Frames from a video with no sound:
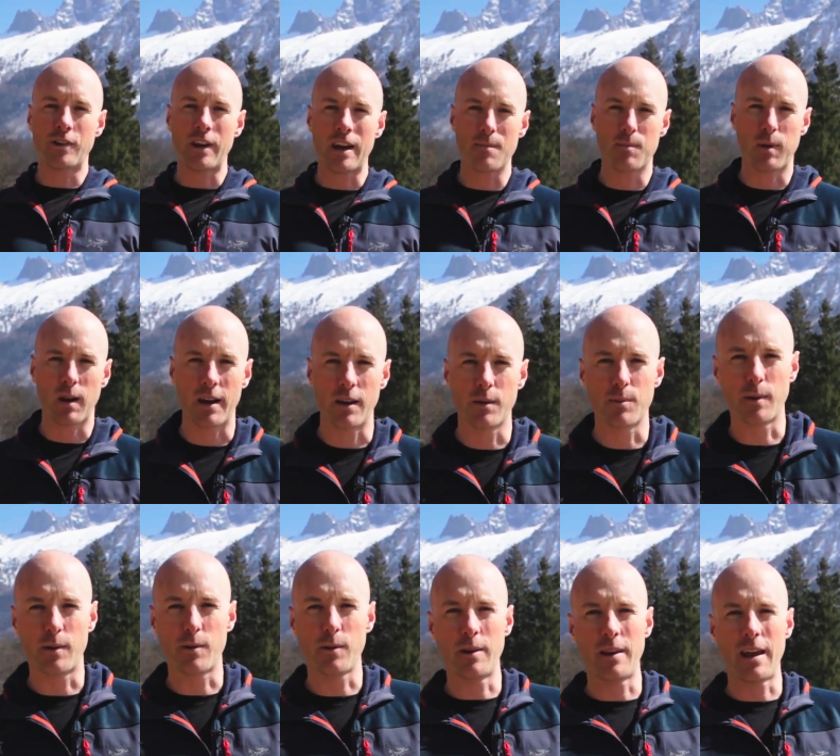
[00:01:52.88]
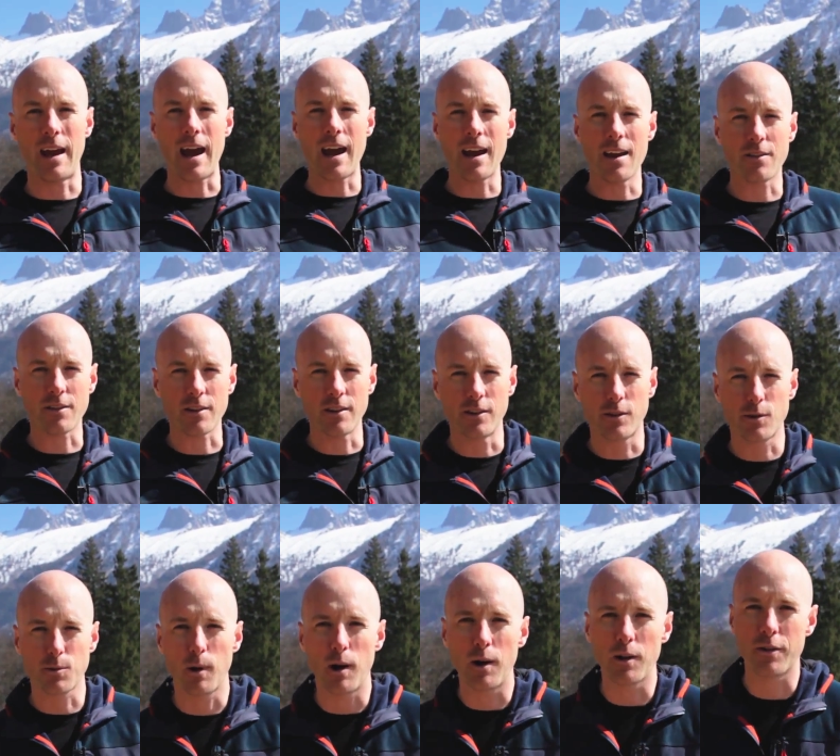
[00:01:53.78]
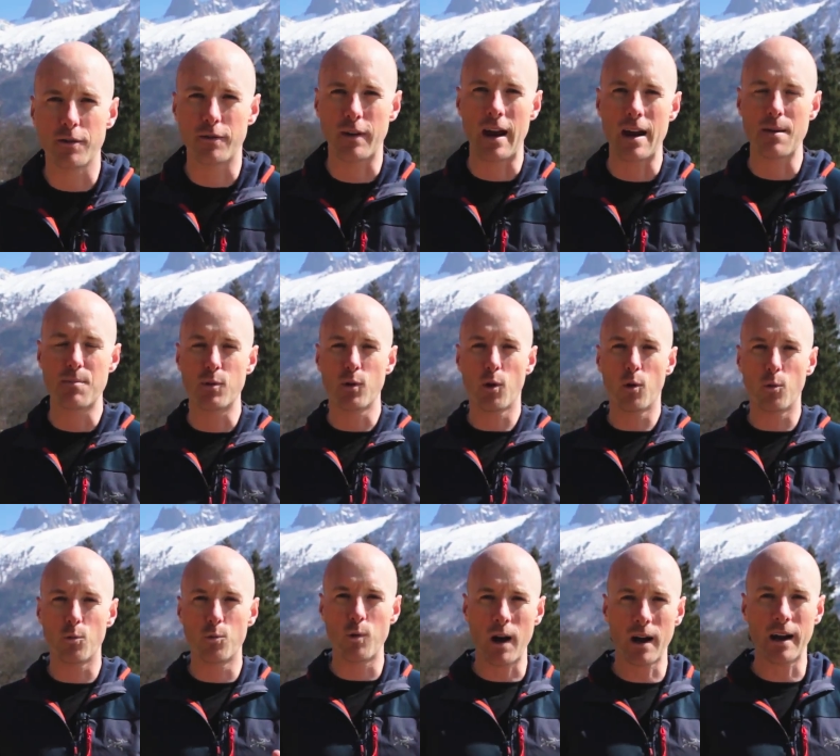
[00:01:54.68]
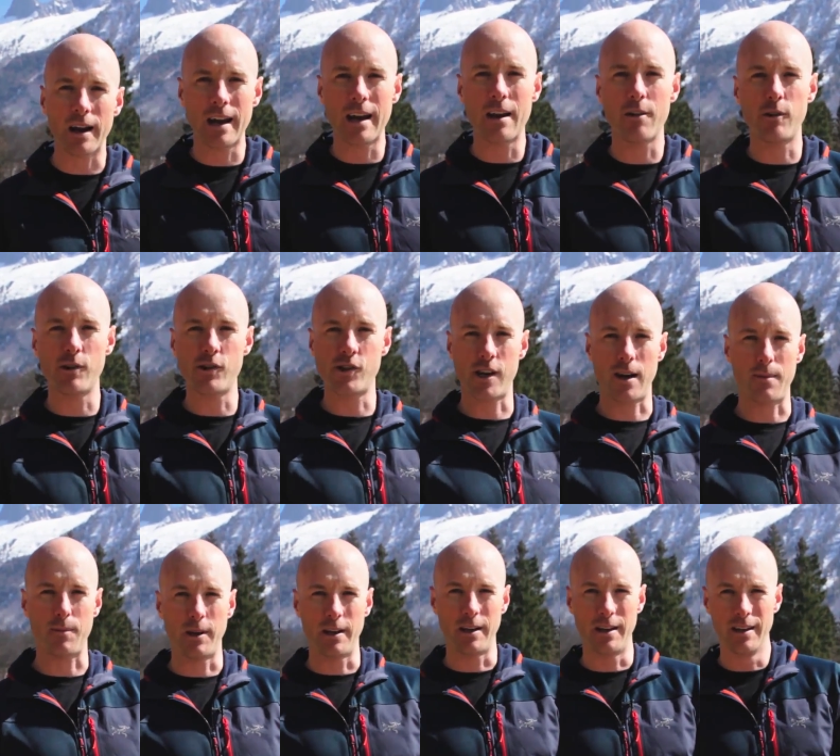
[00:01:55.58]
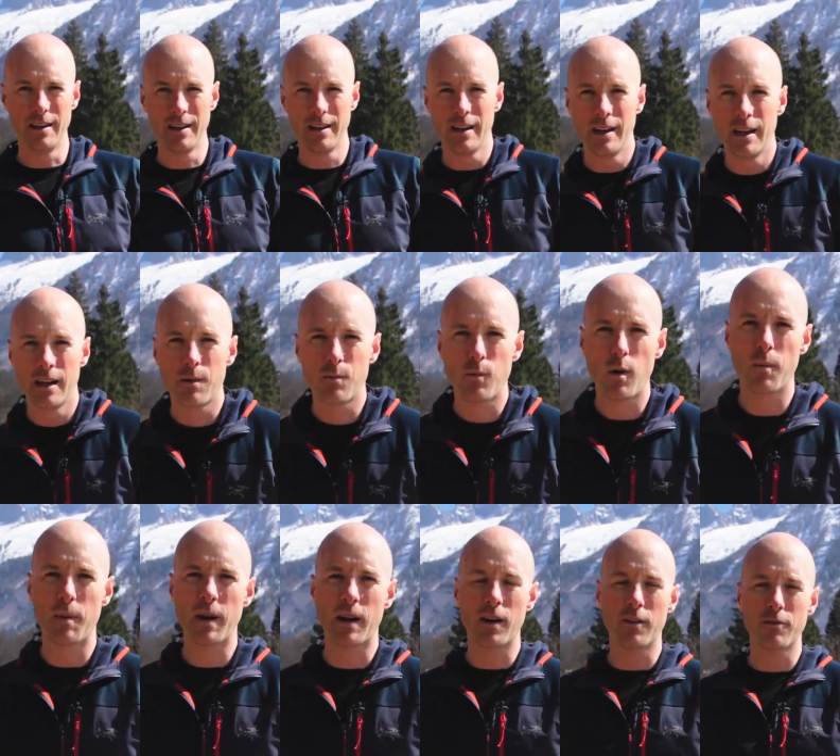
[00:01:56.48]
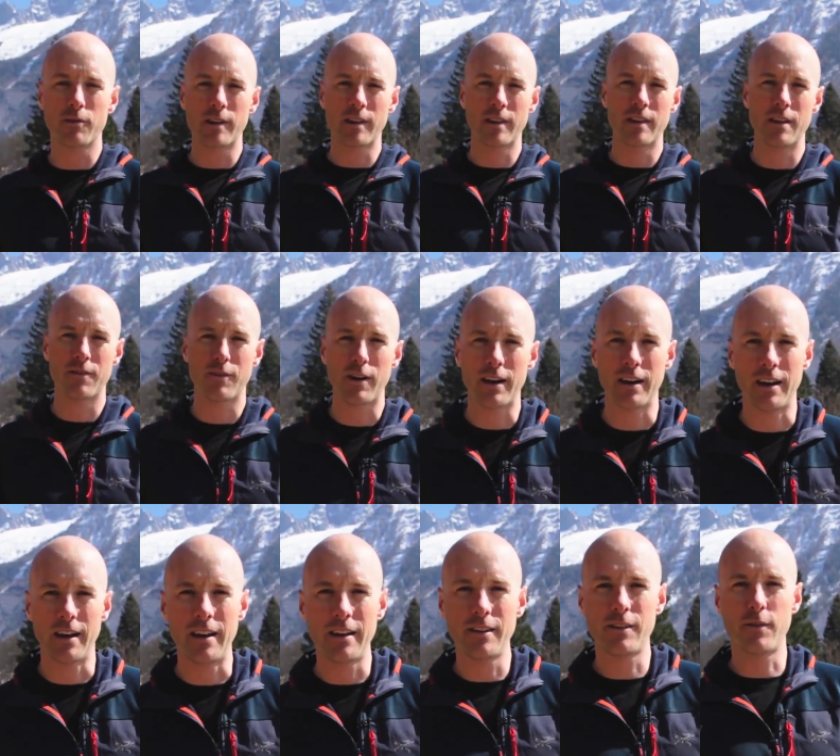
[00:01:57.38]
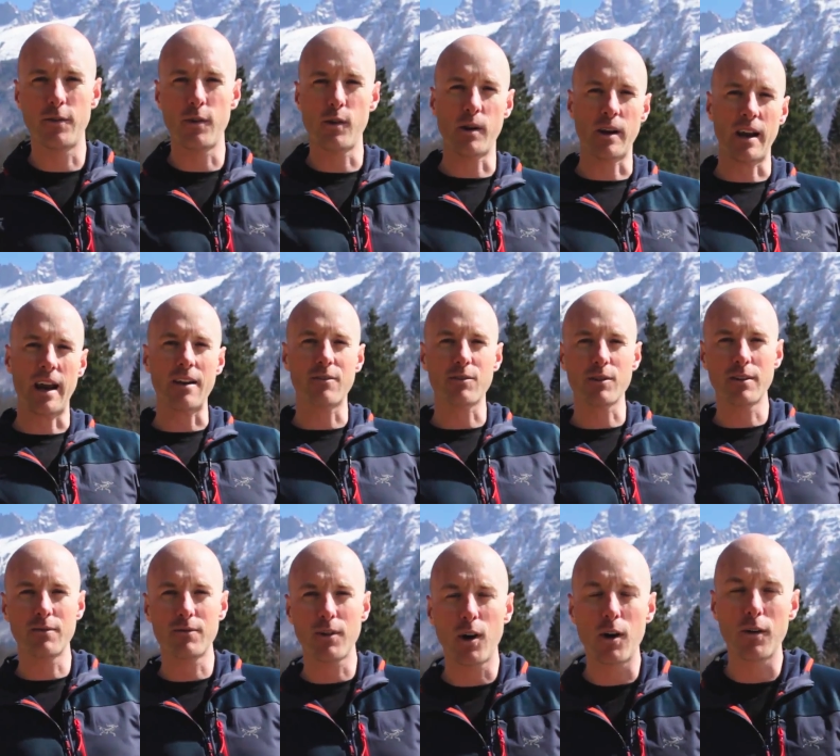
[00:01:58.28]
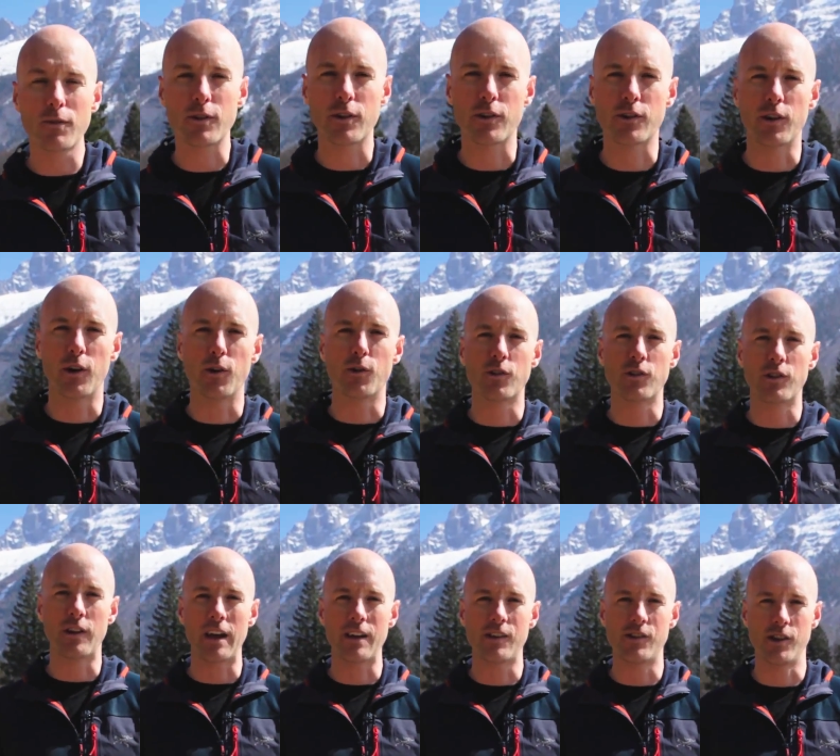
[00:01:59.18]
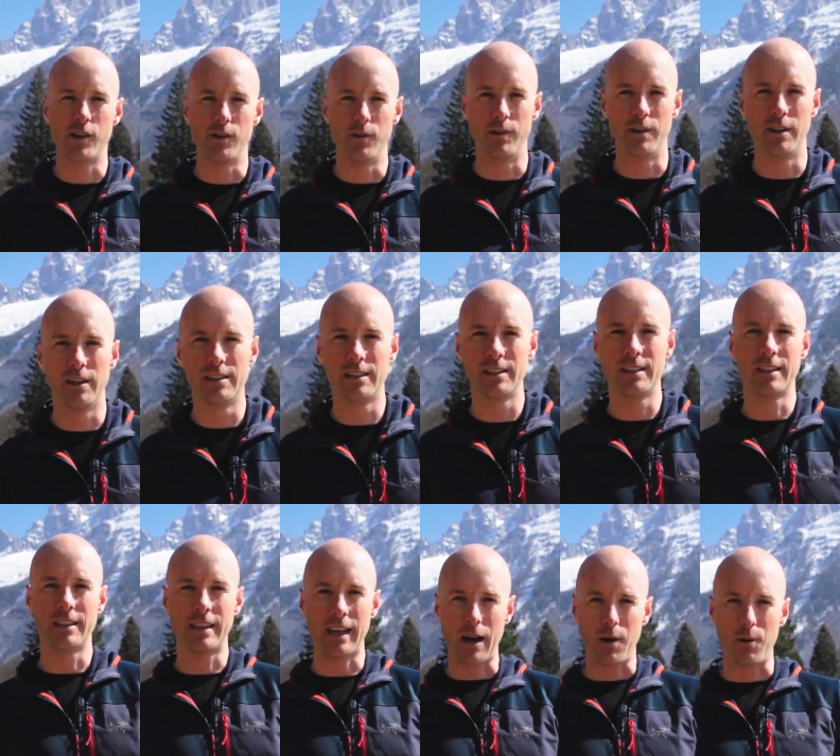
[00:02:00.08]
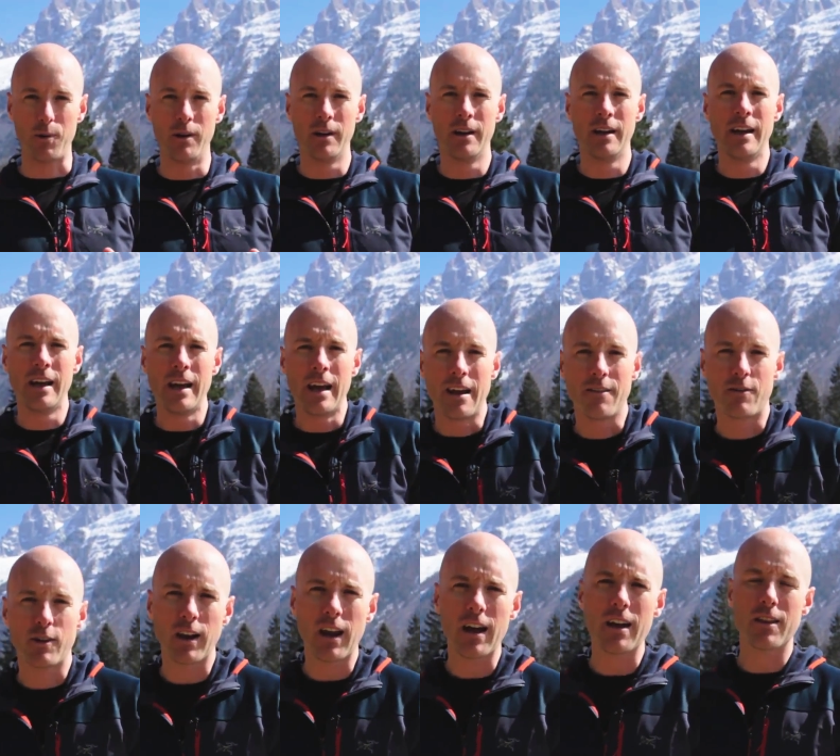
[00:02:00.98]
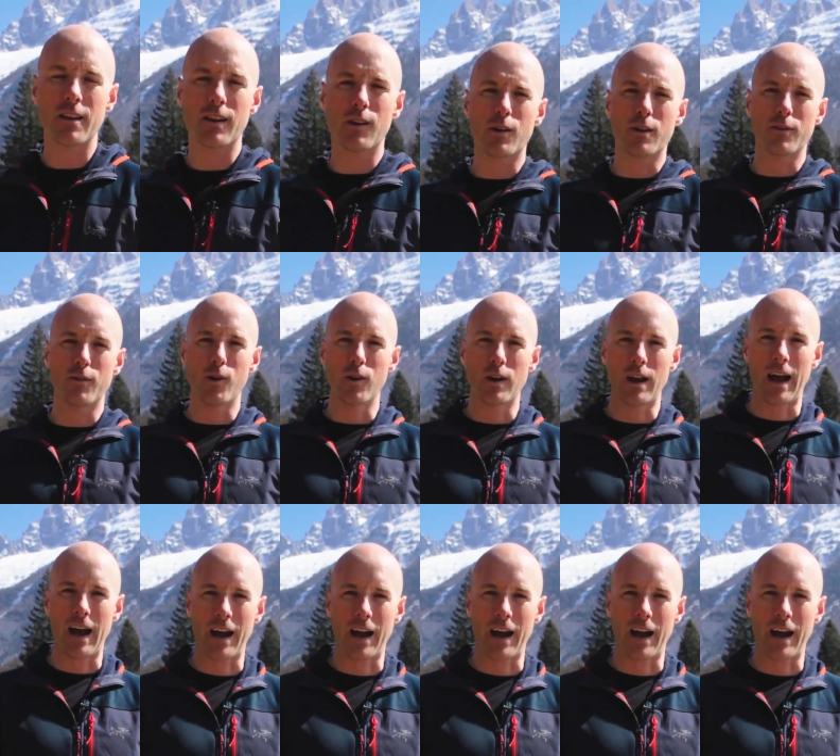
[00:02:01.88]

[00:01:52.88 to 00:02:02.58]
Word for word: take place between the 8th and 12th of April right here in Chamonix. We'll be covering the event and interviewing everyone involved, so stay tuned. Now, if you like the look of all that